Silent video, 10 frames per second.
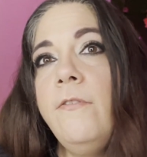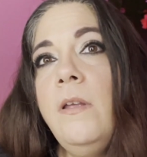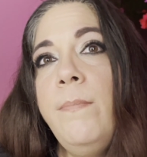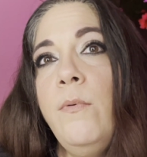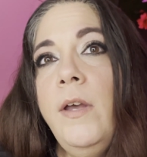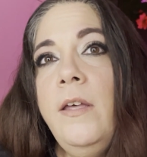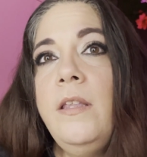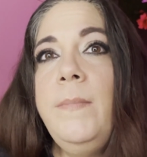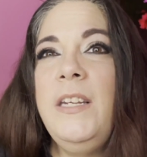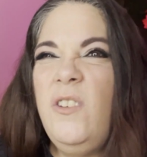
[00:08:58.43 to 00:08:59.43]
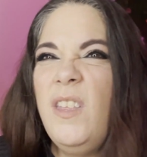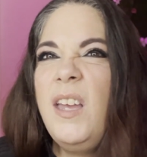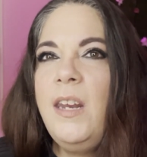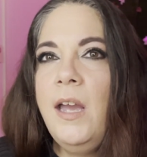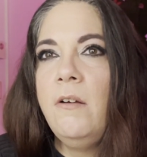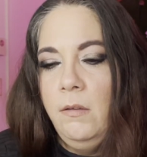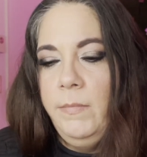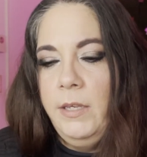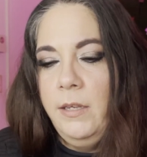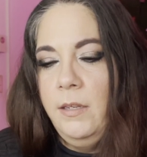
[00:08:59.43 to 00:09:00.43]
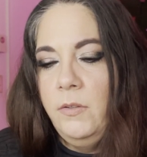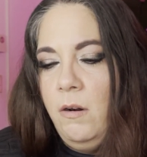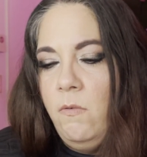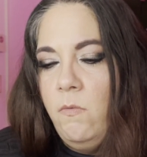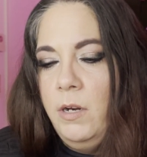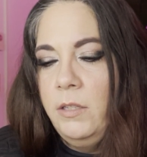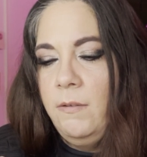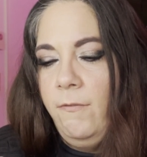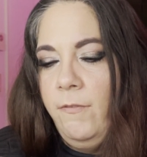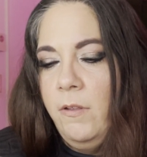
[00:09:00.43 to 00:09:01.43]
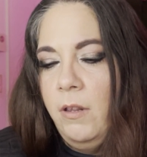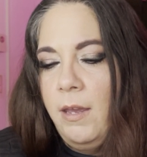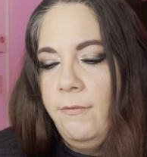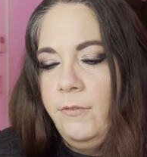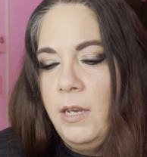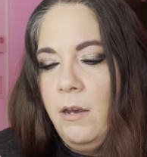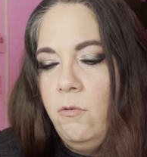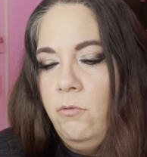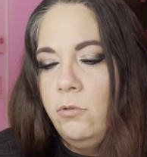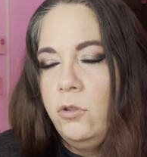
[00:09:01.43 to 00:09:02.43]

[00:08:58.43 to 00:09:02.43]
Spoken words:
lip oil. Let me do that now because I wanted to feel left out.